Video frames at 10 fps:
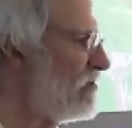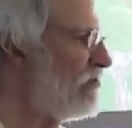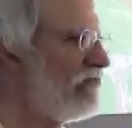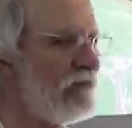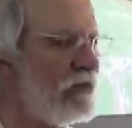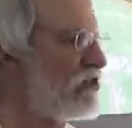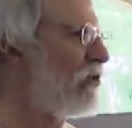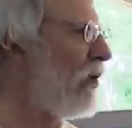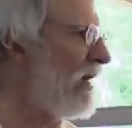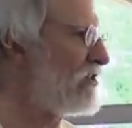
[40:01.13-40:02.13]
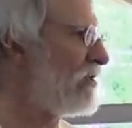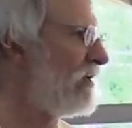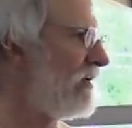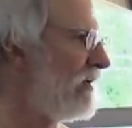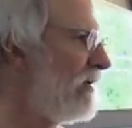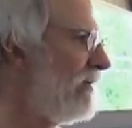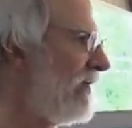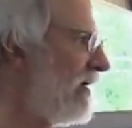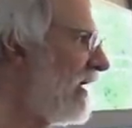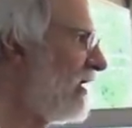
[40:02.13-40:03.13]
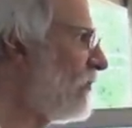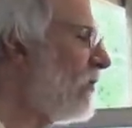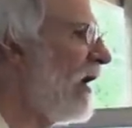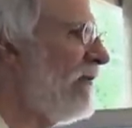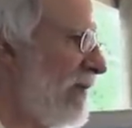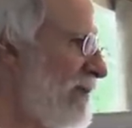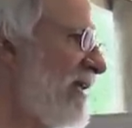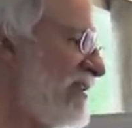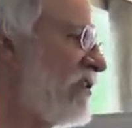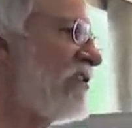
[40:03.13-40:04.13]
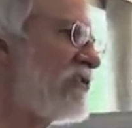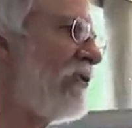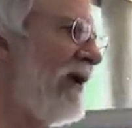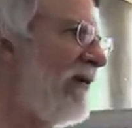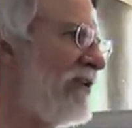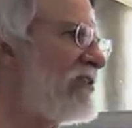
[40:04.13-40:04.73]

bush squash? and kind of run. I mean, that's a good healthy